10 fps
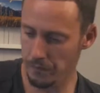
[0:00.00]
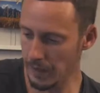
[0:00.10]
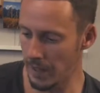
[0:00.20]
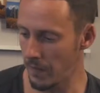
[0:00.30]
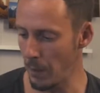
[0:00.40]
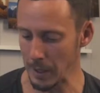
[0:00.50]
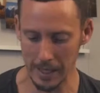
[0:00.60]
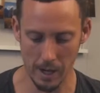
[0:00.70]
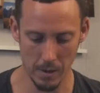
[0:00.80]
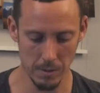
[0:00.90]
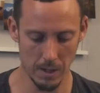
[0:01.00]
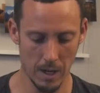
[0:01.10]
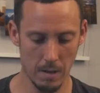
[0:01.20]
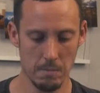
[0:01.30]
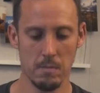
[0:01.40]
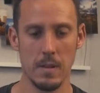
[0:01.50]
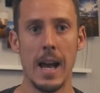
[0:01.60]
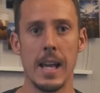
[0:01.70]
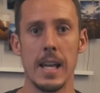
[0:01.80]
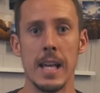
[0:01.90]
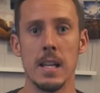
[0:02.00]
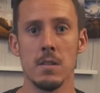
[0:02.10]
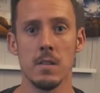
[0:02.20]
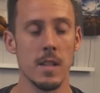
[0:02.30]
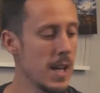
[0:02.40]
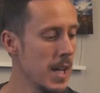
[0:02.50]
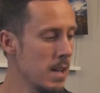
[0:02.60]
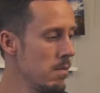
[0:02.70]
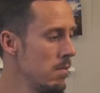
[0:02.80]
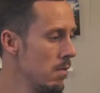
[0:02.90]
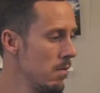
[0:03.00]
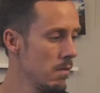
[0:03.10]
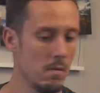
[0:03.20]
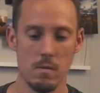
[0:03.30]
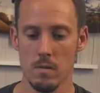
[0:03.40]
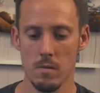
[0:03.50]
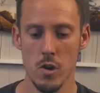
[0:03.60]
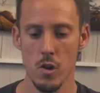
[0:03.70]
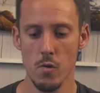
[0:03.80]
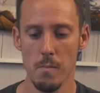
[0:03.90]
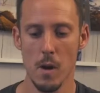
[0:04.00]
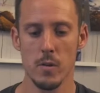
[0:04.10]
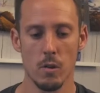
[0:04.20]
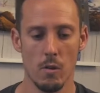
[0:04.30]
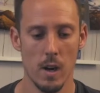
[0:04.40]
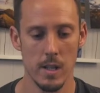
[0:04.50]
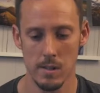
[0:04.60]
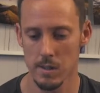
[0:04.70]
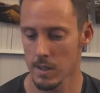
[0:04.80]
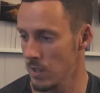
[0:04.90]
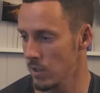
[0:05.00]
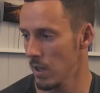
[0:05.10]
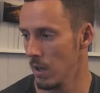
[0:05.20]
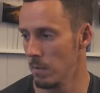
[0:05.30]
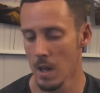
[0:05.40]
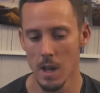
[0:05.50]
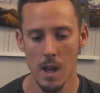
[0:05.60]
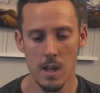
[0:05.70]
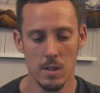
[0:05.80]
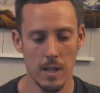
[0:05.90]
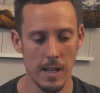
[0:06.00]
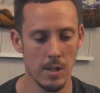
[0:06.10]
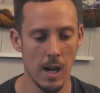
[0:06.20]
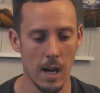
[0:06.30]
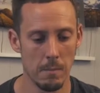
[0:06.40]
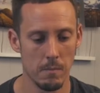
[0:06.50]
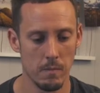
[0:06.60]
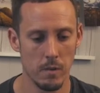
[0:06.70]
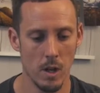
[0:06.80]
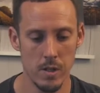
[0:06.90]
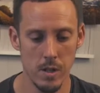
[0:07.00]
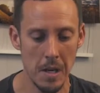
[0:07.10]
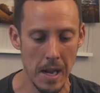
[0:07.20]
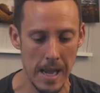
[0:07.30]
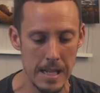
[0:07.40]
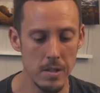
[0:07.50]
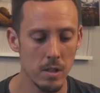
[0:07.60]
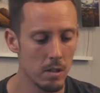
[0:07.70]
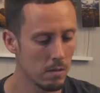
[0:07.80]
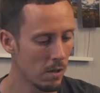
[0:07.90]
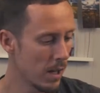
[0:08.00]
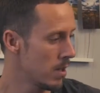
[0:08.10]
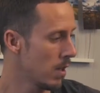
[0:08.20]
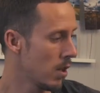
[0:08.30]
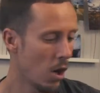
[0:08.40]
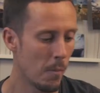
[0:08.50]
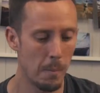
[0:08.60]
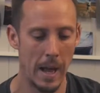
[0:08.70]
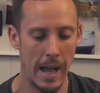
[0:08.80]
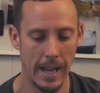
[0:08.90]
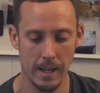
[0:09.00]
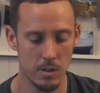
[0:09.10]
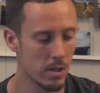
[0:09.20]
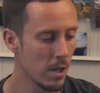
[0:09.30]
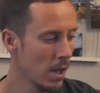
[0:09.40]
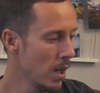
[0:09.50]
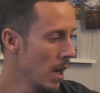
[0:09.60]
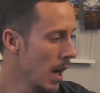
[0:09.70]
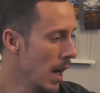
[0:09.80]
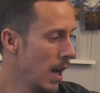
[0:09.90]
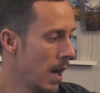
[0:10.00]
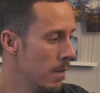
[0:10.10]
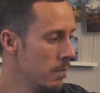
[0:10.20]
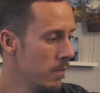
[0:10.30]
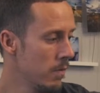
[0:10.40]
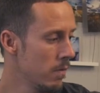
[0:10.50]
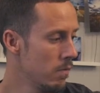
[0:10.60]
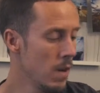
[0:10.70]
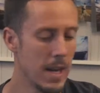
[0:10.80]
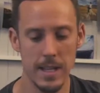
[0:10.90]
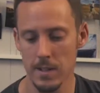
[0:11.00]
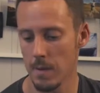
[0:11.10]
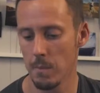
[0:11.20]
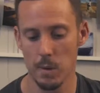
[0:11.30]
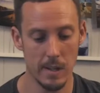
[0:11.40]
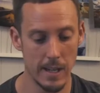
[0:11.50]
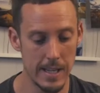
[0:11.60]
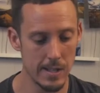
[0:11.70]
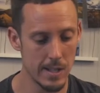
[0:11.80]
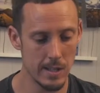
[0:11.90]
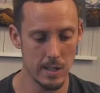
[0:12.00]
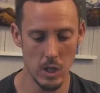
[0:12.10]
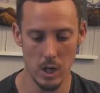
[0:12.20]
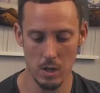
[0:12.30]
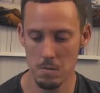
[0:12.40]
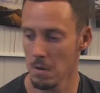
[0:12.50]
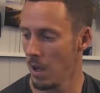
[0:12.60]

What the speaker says: And there we go. So that is the new motorised system set up. Nice and neat, nice and compact, really simple and easy to do.